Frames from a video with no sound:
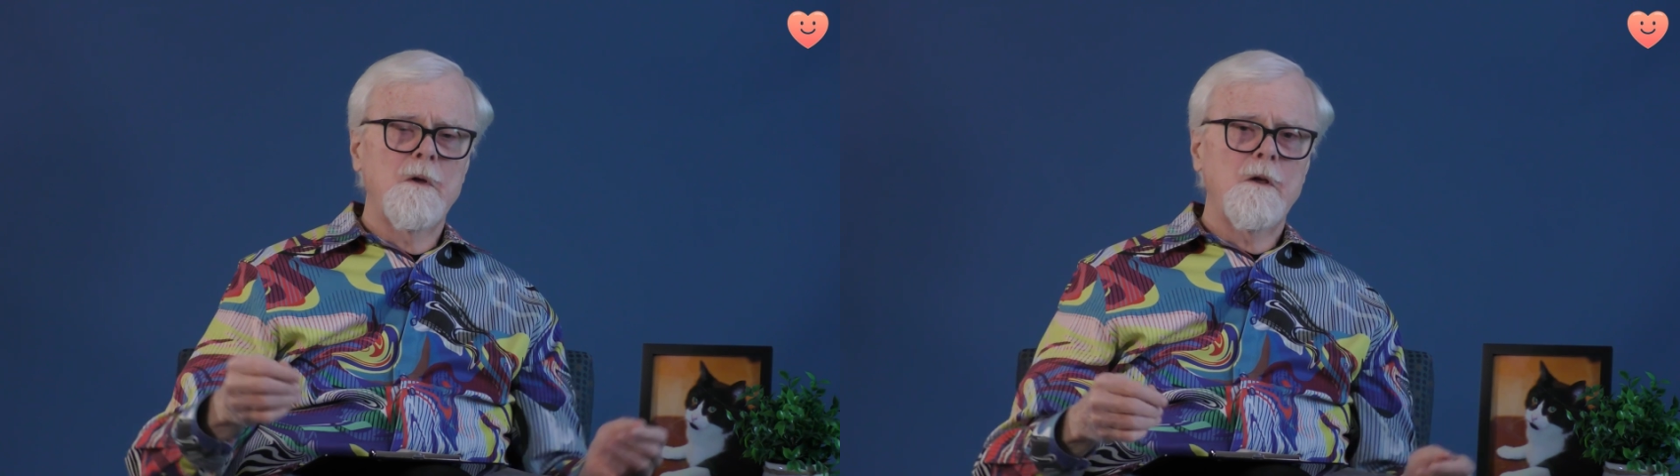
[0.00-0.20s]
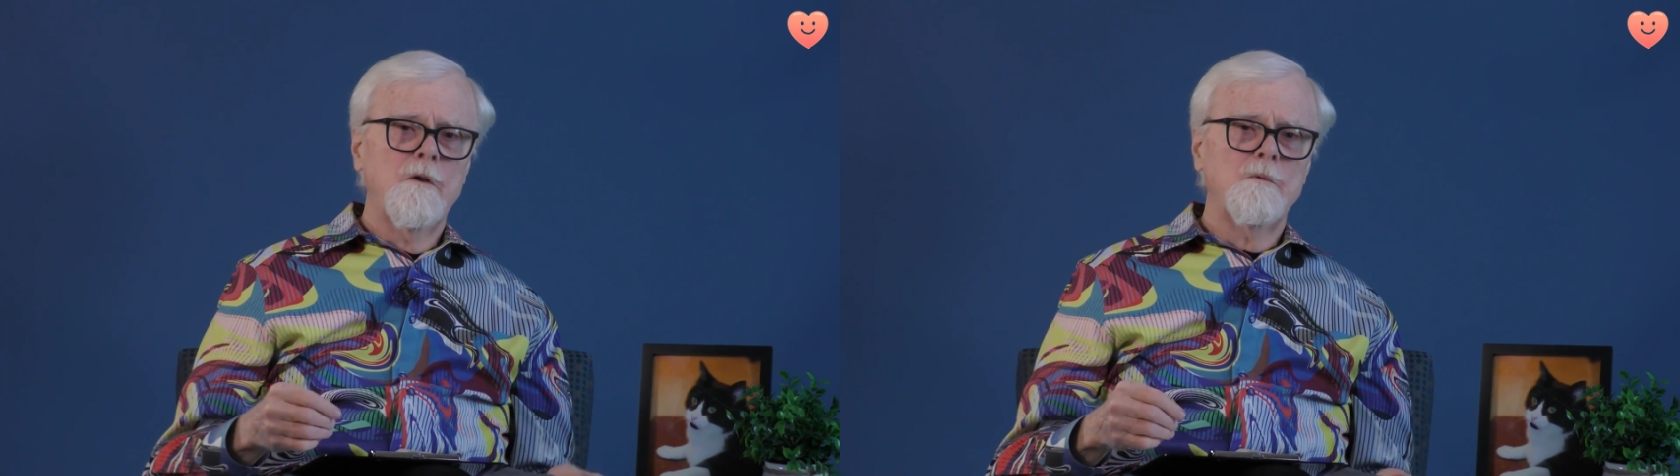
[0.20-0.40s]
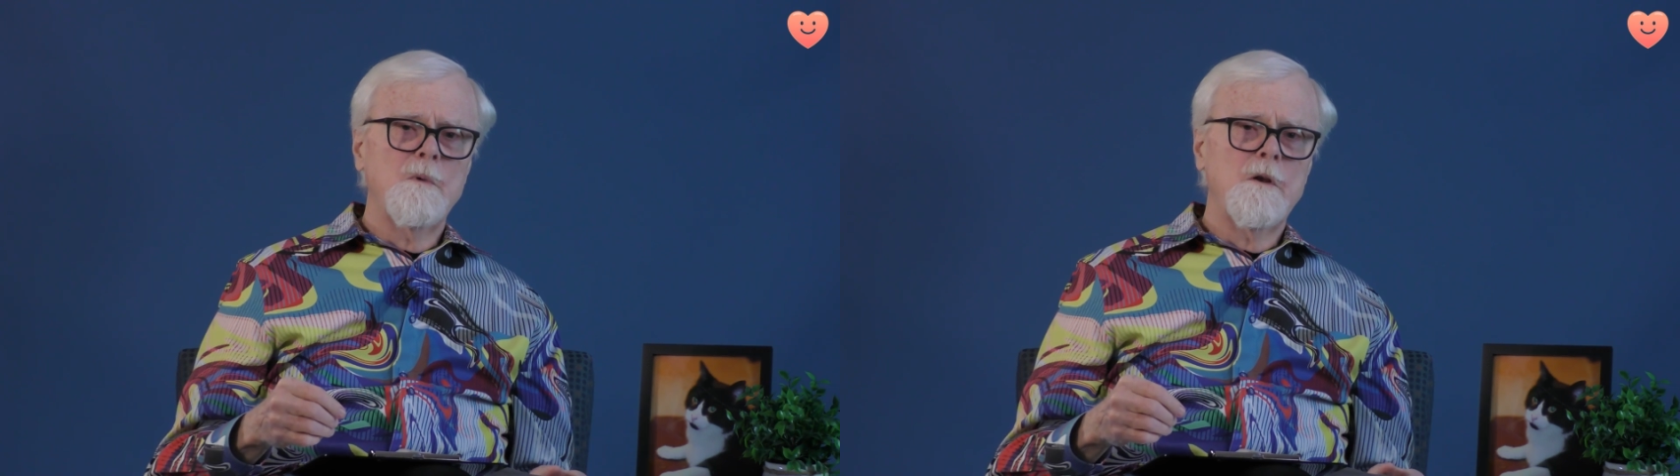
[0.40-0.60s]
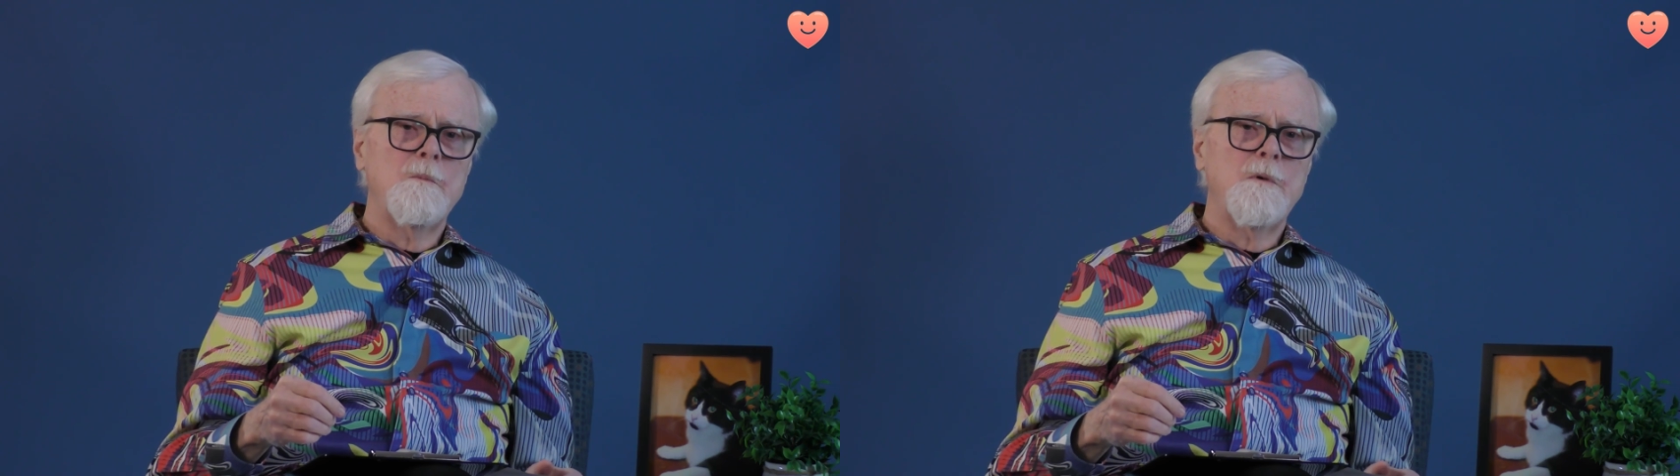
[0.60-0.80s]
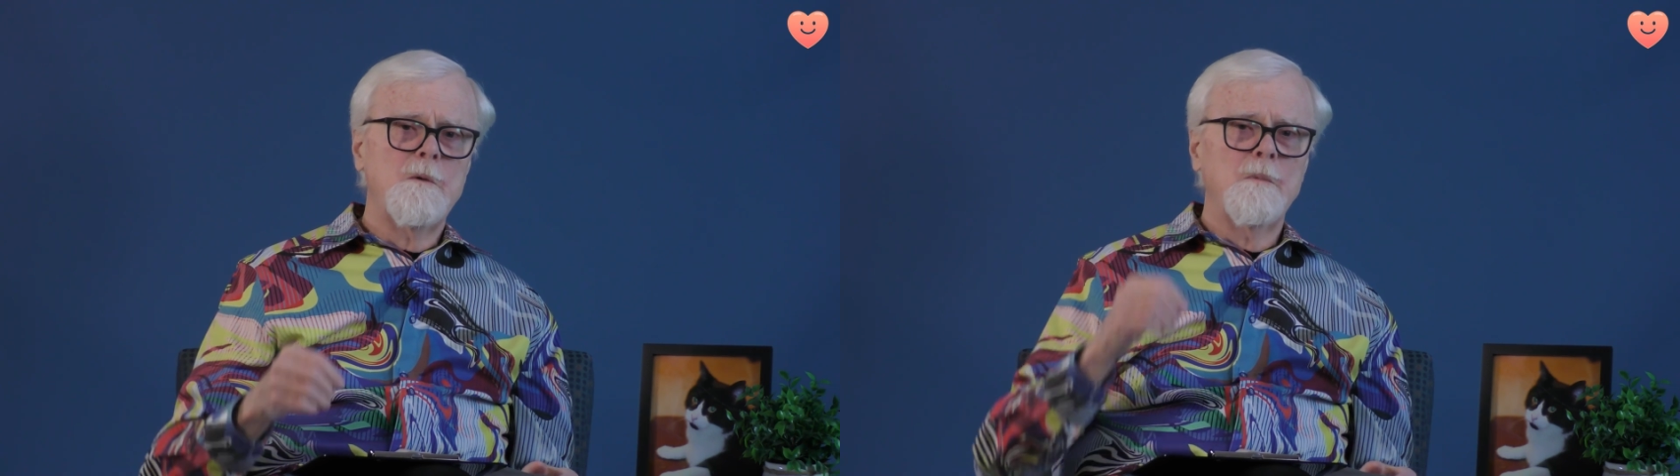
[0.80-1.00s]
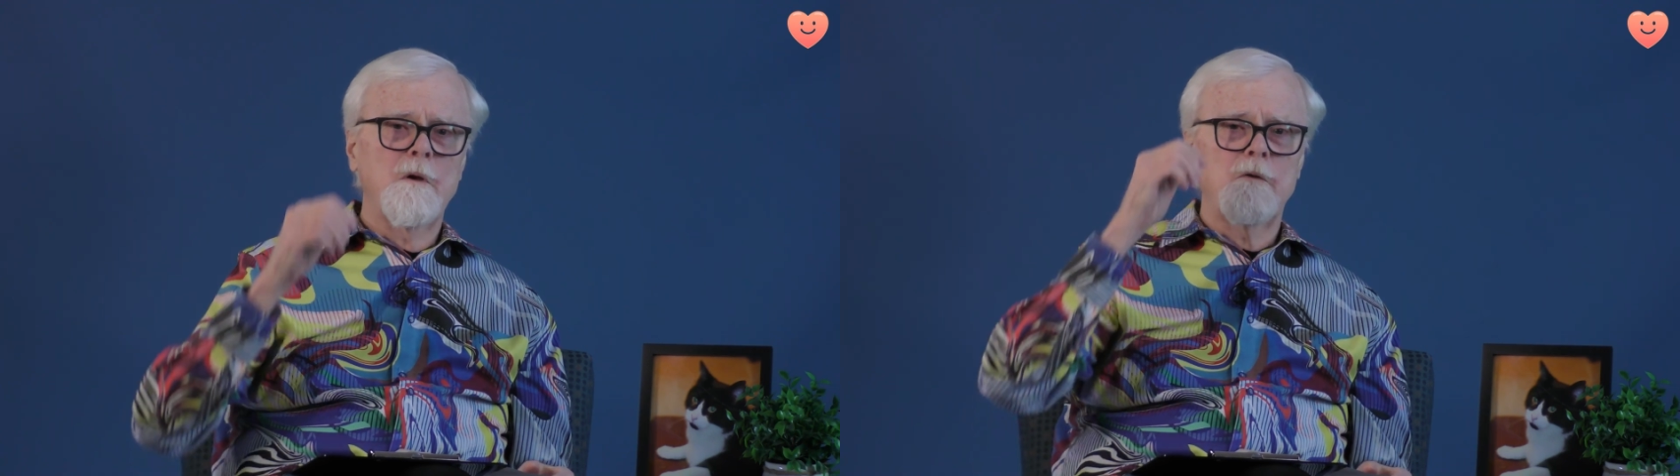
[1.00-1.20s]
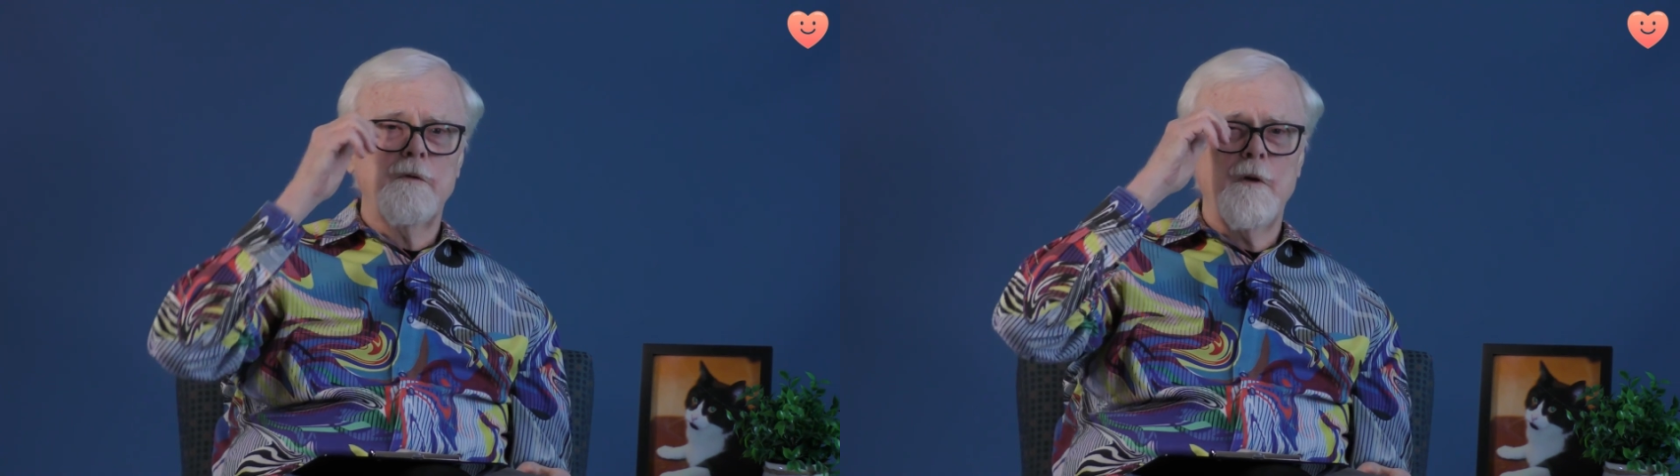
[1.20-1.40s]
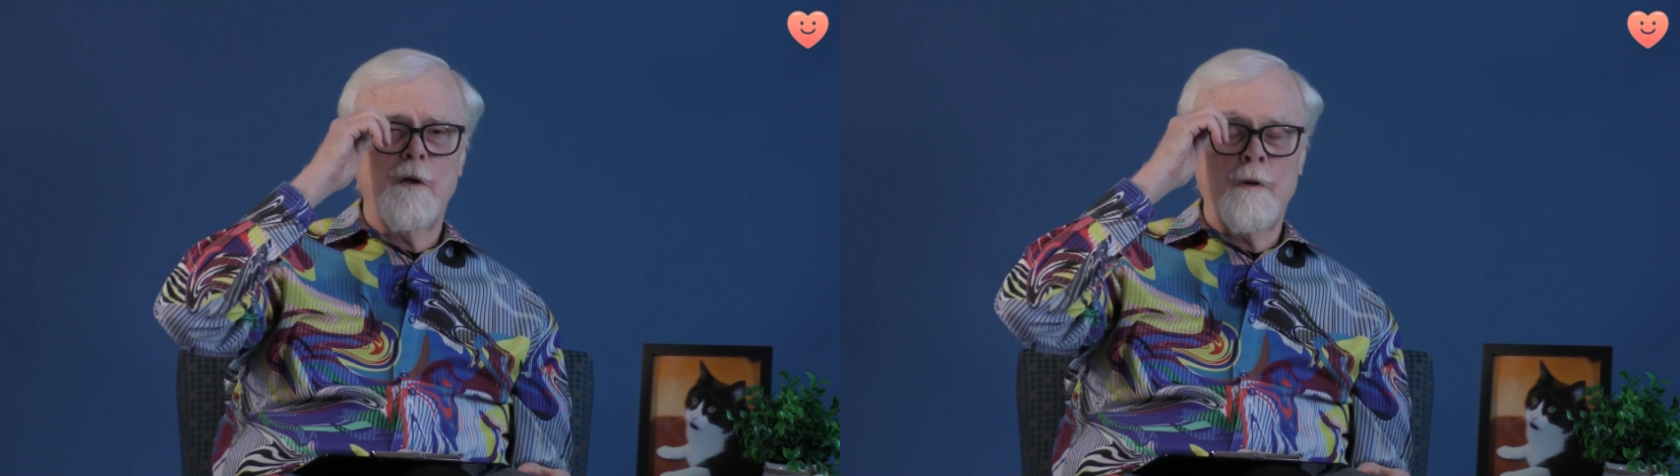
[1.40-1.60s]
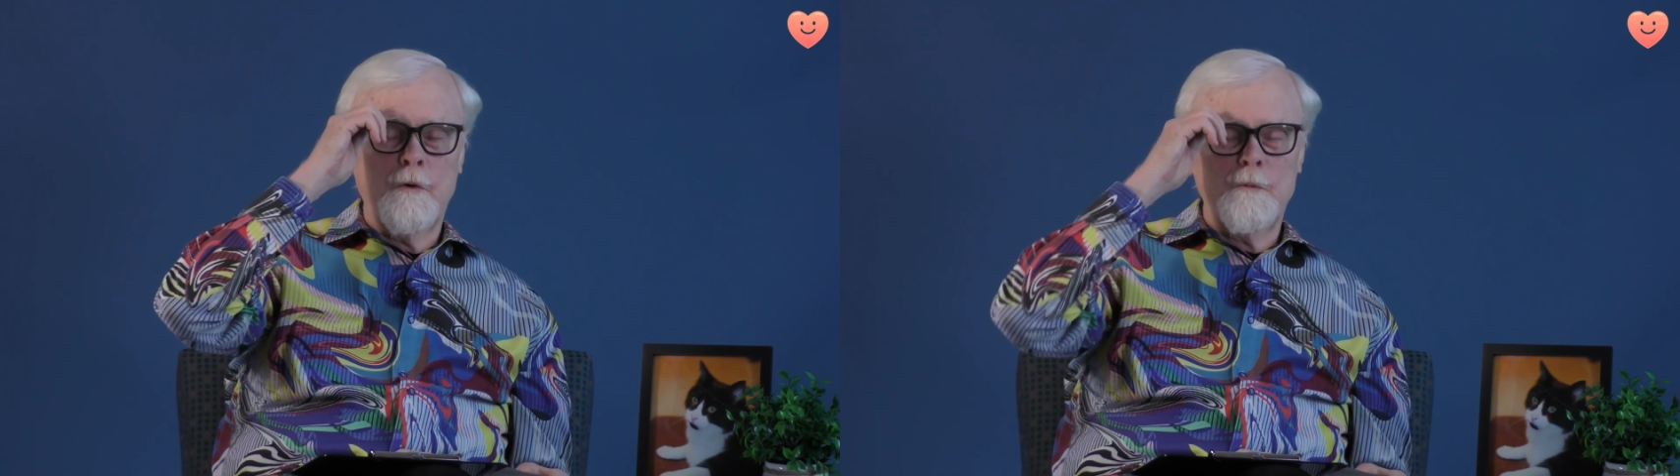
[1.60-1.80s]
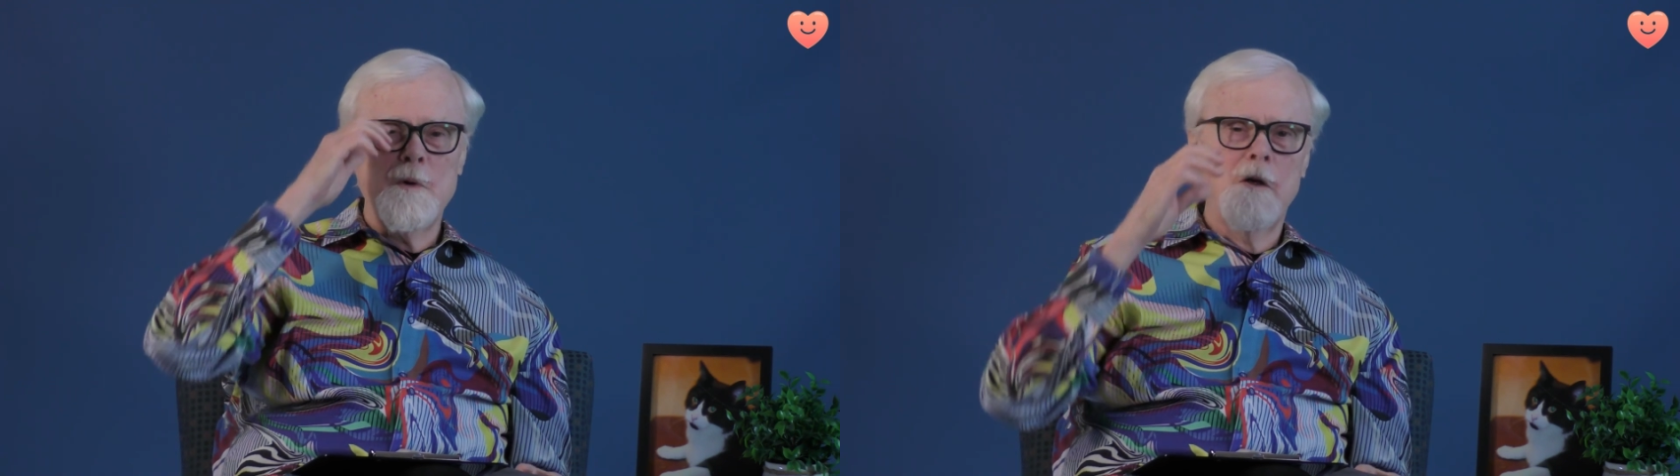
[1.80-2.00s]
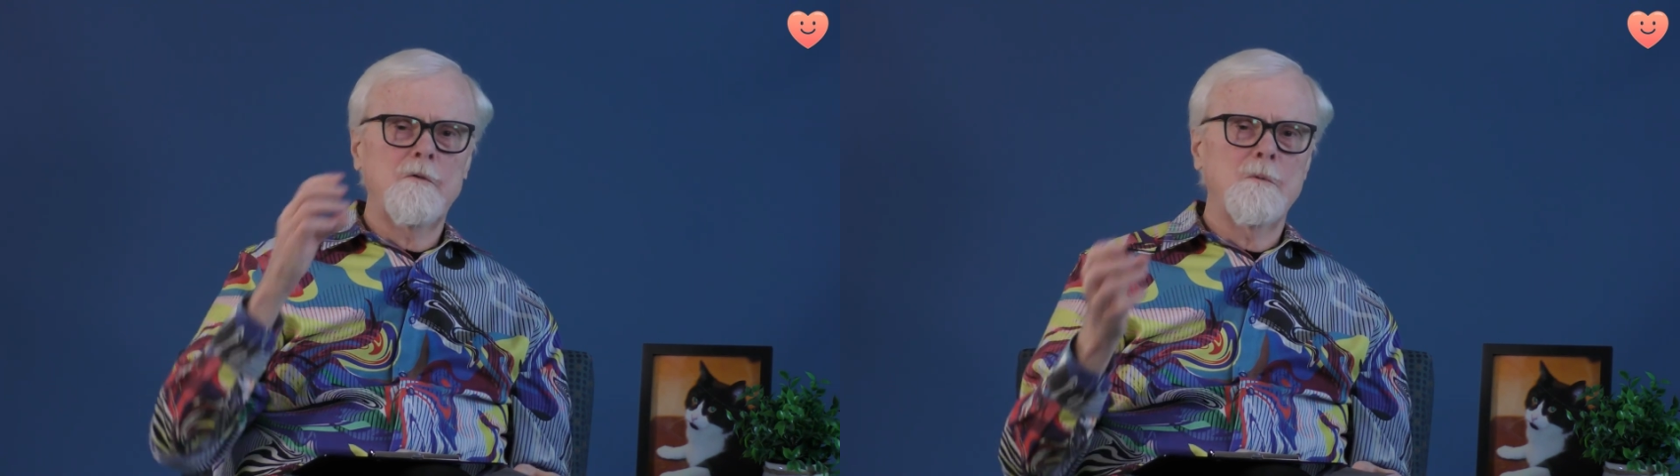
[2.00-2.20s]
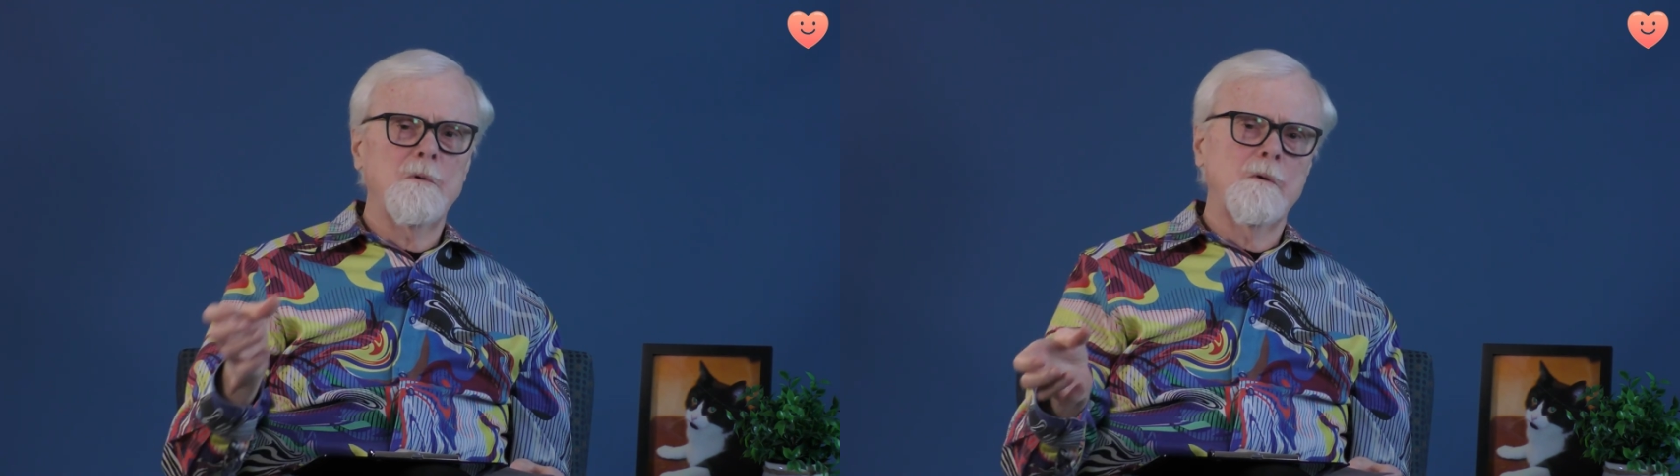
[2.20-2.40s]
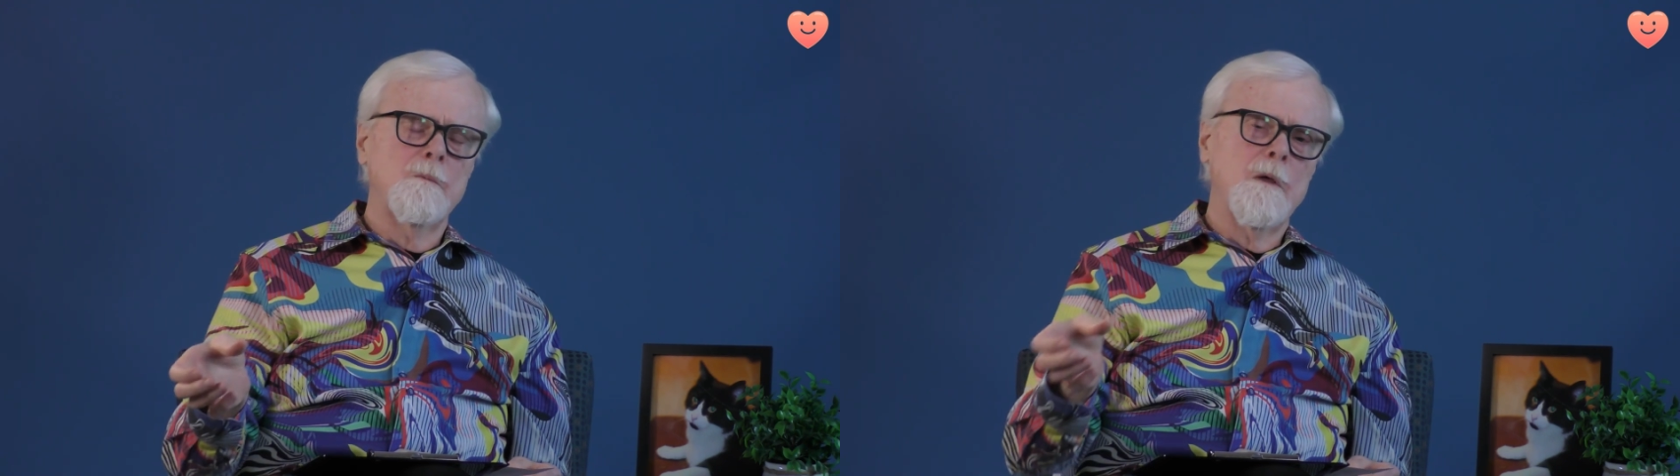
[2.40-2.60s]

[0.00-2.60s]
as many people as possible.